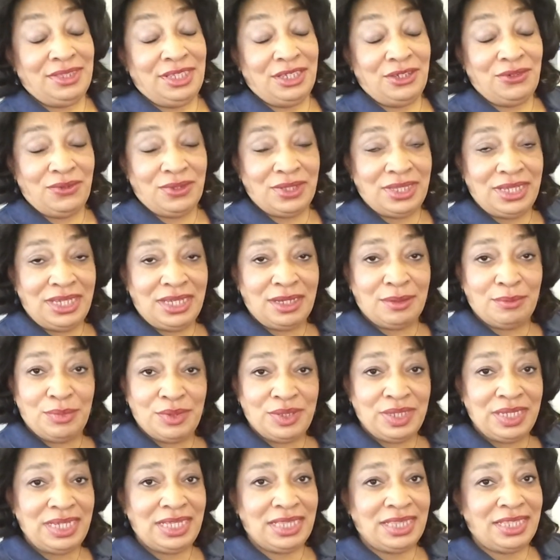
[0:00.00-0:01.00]
literally
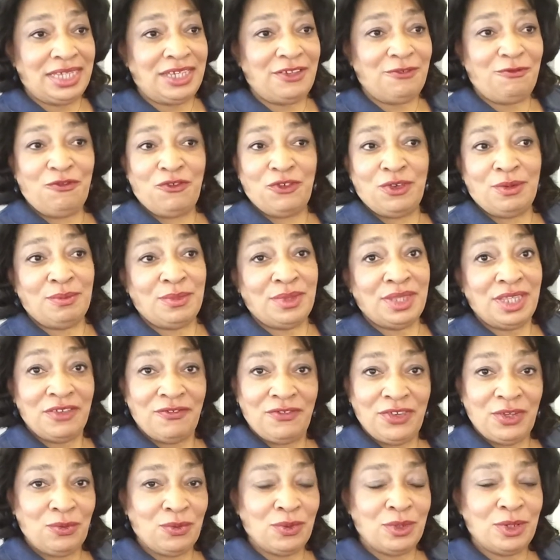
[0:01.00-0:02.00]
completely, from
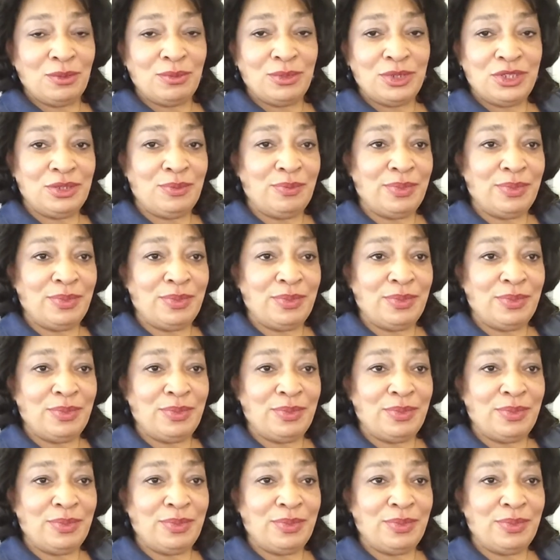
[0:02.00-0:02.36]
living room